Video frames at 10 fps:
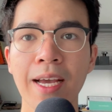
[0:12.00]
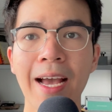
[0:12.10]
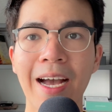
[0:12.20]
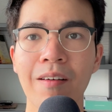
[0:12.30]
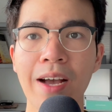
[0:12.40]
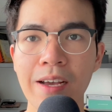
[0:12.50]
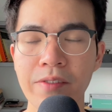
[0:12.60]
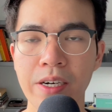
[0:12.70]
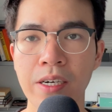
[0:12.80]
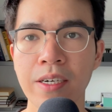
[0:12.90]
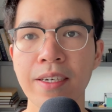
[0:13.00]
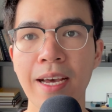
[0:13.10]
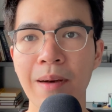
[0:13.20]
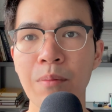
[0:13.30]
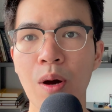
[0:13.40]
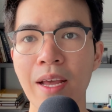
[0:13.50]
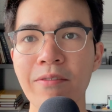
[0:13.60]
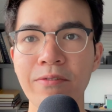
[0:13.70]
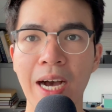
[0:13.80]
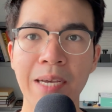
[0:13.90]
However, there are more than
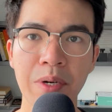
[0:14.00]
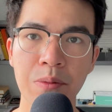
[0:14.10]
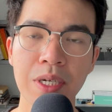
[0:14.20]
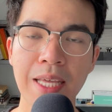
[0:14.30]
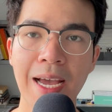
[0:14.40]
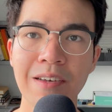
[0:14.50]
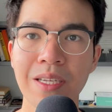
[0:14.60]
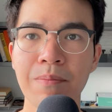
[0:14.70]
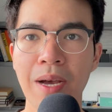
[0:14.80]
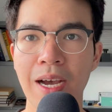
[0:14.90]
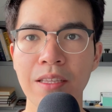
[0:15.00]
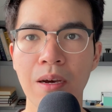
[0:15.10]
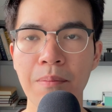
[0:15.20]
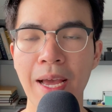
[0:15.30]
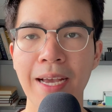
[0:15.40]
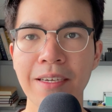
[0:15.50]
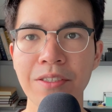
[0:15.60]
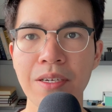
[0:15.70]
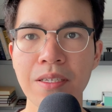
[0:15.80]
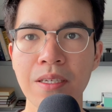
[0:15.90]
500,000 Python
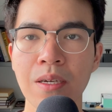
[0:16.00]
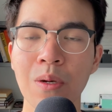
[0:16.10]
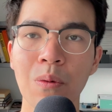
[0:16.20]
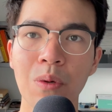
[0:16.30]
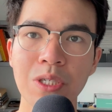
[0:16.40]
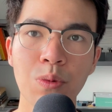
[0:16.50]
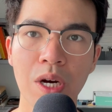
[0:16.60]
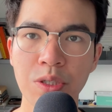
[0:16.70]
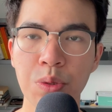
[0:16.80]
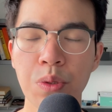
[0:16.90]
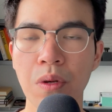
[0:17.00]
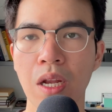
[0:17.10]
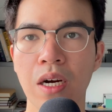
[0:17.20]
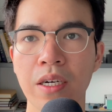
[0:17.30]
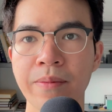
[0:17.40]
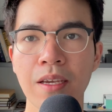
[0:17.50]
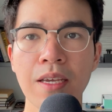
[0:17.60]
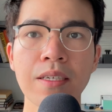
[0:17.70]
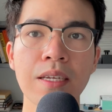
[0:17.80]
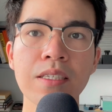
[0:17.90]
packages. Which one should you learn?
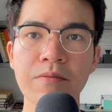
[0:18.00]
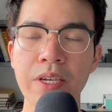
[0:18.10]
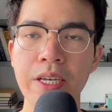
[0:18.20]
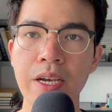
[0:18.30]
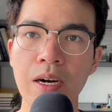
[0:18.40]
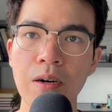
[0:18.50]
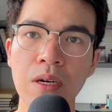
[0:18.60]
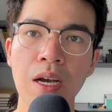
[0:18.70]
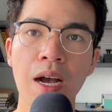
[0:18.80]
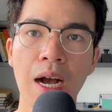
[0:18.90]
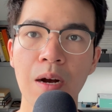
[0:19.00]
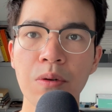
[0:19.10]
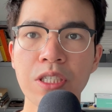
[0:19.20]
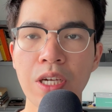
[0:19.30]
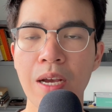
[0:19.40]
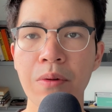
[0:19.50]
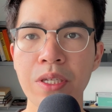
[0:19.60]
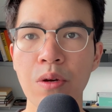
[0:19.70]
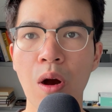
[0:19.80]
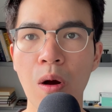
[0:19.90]
In this video, I will share with
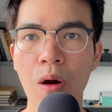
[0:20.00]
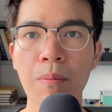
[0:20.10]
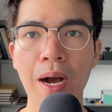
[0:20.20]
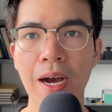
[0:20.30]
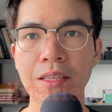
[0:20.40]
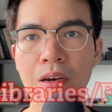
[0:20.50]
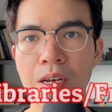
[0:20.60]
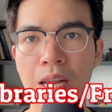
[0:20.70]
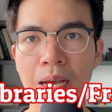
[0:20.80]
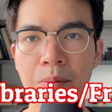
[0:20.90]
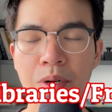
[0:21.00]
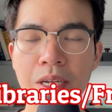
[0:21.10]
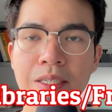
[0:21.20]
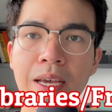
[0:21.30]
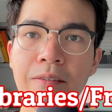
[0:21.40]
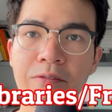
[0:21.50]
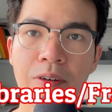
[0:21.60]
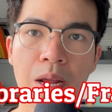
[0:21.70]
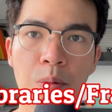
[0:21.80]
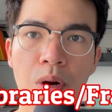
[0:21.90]
you all Python libraries and
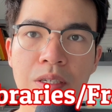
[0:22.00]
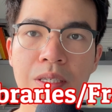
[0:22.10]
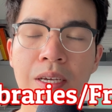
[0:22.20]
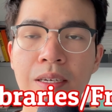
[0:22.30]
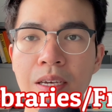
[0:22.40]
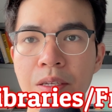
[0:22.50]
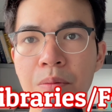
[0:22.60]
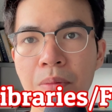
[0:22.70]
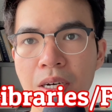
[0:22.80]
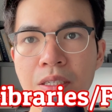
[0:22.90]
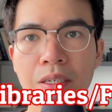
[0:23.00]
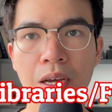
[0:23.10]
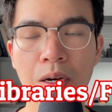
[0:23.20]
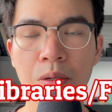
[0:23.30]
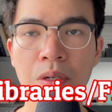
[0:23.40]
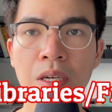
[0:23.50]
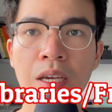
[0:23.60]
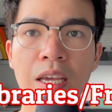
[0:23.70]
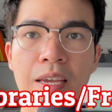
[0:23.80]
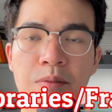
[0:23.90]
frameworks that you must know
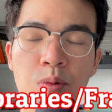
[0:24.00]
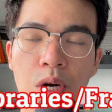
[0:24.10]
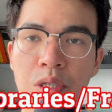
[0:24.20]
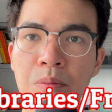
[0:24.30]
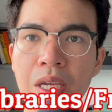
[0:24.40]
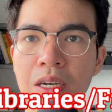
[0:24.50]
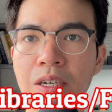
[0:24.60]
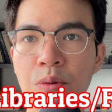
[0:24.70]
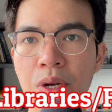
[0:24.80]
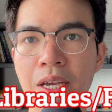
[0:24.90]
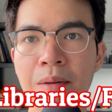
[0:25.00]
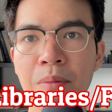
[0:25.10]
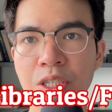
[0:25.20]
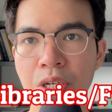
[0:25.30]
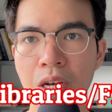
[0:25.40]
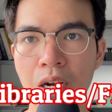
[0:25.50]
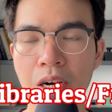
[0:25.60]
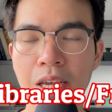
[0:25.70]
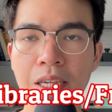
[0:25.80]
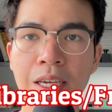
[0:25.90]
if you want to build a career in machine
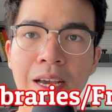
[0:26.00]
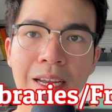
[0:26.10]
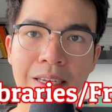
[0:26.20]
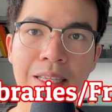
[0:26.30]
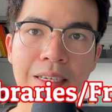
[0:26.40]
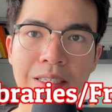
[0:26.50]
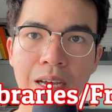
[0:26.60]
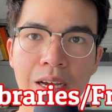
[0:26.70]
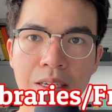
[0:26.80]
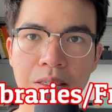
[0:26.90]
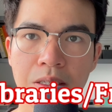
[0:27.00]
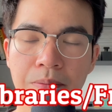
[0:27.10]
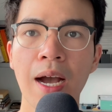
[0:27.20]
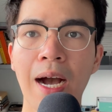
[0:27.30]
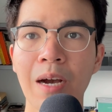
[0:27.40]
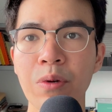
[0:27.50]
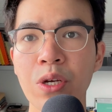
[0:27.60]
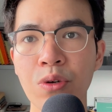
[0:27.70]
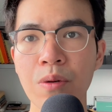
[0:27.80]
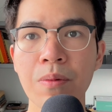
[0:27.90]
learning and data science. I will
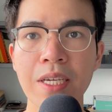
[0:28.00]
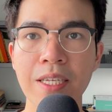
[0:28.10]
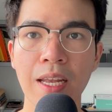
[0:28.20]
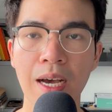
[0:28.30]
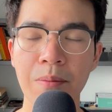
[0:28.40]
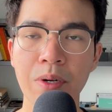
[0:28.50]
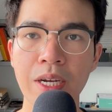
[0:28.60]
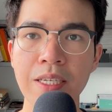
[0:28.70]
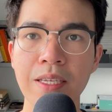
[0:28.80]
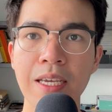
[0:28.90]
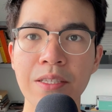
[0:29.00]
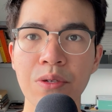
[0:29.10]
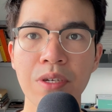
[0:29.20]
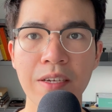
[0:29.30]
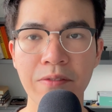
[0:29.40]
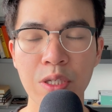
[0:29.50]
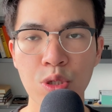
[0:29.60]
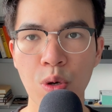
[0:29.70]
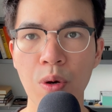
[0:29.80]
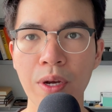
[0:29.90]
group these libraries into different
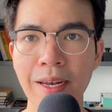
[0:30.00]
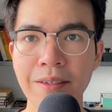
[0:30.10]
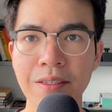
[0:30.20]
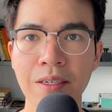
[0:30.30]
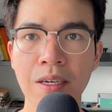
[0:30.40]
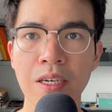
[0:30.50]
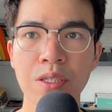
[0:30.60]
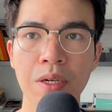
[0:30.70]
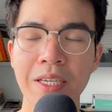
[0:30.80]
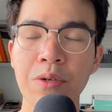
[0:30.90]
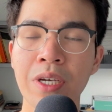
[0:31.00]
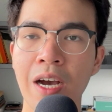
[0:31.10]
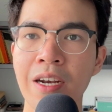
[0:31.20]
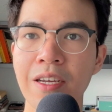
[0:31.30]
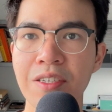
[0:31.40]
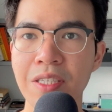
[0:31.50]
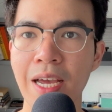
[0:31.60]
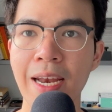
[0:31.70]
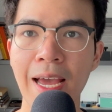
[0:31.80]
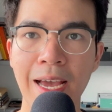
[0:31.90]
toolkits so that you can
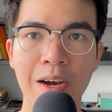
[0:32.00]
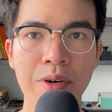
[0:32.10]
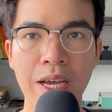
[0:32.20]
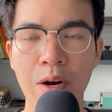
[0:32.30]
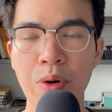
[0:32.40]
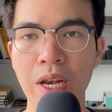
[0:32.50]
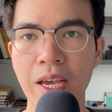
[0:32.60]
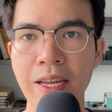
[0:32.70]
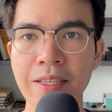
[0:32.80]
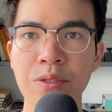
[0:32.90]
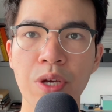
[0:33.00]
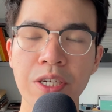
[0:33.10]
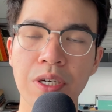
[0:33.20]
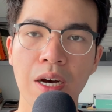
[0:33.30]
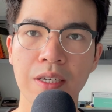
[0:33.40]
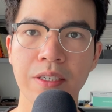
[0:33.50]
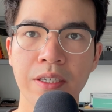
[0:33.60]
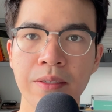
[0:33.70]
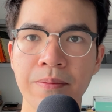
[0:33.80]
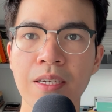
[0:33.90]
understand how they are related to each other.
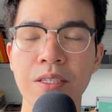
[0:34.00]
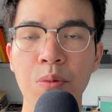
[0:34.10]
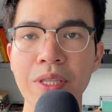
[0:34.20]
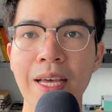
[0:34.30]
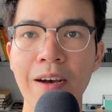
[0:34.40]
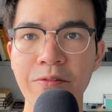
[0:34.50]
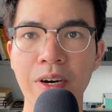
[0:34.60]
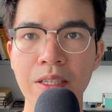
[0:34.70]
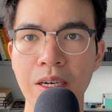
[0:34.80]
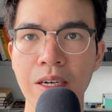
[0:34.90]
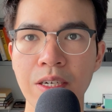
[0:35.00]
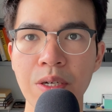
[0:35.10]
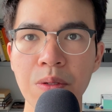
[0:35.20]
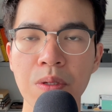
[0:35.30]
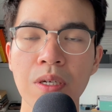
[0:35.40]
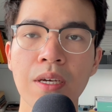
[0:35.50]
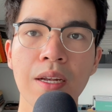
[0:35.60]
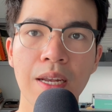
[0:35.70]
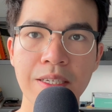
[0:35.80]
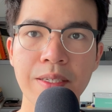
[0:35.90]
So without further ado,
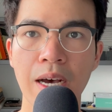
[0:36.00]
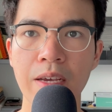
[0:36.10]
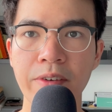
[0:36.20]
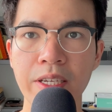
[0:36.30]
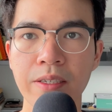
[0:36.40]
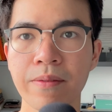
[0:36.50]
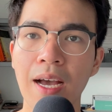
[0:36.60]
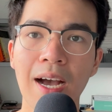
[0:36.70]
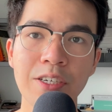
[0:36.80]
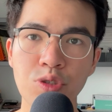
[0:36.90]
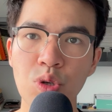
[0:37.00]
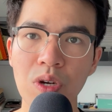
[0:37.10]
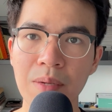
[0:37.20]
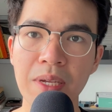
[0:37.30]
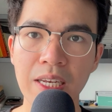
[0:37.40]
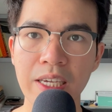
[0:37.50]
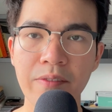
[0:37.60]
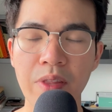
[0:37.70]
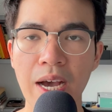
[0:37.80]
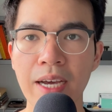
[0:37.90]
let's dive in. I truly believe
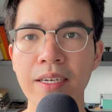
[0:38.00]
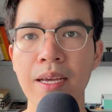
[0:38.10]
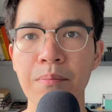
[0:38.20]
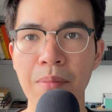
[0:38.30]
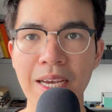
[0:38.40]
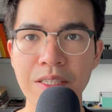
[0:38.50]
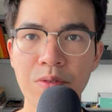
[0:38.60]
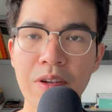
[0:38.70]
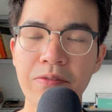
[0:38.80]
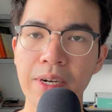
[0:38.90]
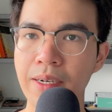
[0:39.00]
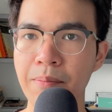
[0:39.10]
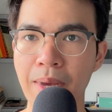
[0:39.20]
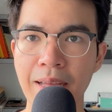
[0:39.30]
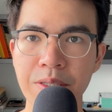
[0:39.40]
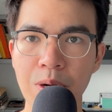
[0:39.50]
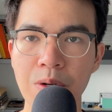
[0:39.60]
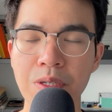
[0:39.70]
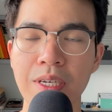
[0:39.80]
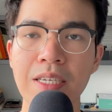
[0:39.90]
that mastering
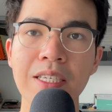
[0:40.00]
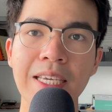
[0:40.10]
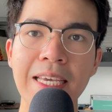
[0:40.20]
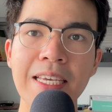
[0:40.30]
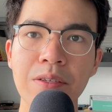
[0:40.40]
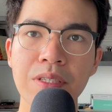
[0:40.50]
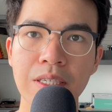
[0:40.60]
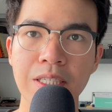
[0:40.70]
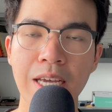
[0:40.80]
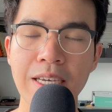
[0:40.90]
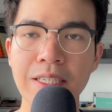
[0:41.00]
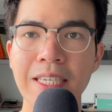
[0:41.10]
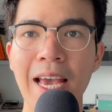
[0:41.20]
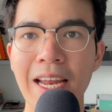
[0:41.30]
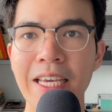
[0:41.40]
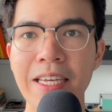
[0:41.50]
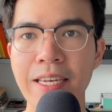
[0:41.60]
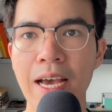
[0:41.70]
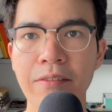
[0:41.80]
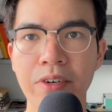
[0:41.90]
fundamentals is key to success in any
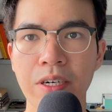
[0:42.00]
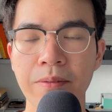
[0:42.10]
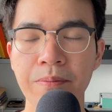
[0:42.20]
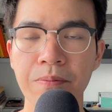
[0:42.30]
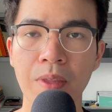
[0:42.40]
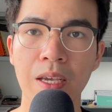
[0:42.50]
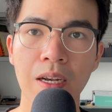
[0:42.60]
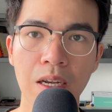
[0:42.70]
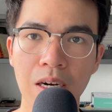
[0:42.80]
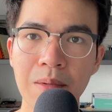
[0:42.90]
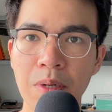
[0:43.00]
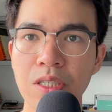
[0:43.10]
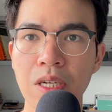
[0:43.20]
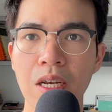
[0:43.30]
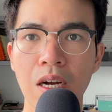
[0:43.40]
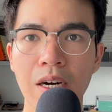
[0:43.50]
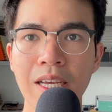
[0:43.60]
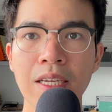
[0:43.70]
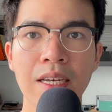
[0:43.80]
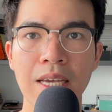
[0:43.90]
endeavor. Learning machine learning
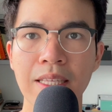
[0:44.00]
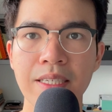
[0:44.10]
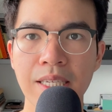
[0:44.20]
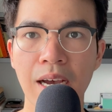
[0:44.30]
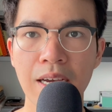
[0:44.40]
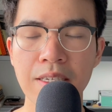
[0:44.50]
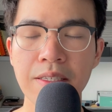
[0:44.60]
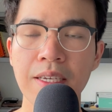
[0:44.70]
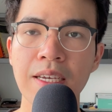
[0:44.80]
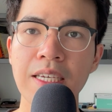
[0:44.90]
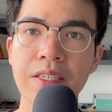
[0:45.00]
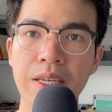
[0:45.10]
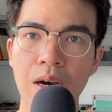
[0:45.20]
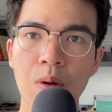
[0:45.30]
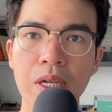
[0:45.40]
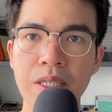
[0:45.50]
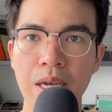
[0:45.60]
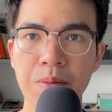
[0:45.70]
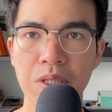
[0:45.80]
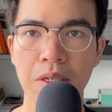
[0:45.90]
and data science is no
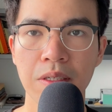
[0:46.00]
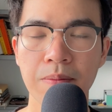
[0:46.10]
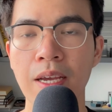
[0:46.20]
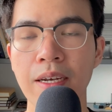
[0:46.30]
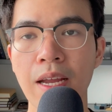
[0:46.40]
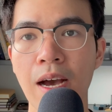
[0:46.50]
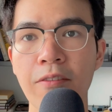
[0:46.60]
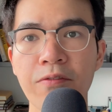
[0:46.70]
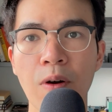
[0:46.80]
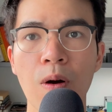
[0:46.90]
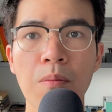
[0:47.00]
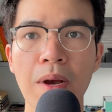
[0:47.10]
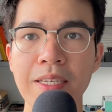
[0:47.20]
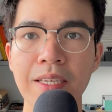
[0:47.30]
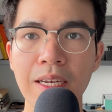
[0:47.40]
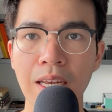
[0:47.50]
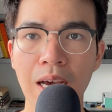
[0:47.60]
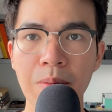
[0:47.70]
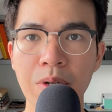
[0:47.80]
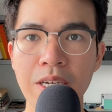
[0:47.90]
exception. There are 4 basic
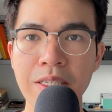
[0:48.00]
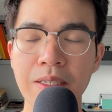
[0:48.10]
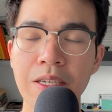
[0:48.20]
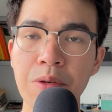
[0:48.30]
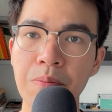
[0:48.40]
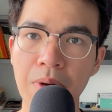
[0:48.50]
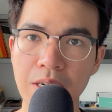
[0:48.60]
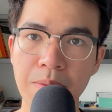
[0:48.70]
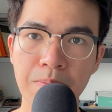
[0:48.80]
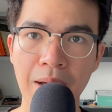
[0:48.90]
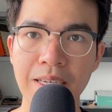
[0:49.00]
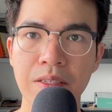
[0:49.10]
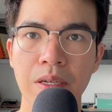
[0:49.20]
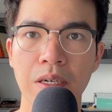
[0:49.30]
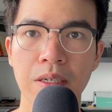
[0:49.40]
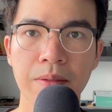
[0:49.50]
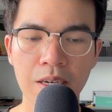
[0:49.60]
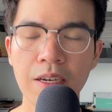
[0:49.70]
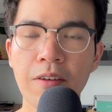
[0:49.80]
libraries that you must master. The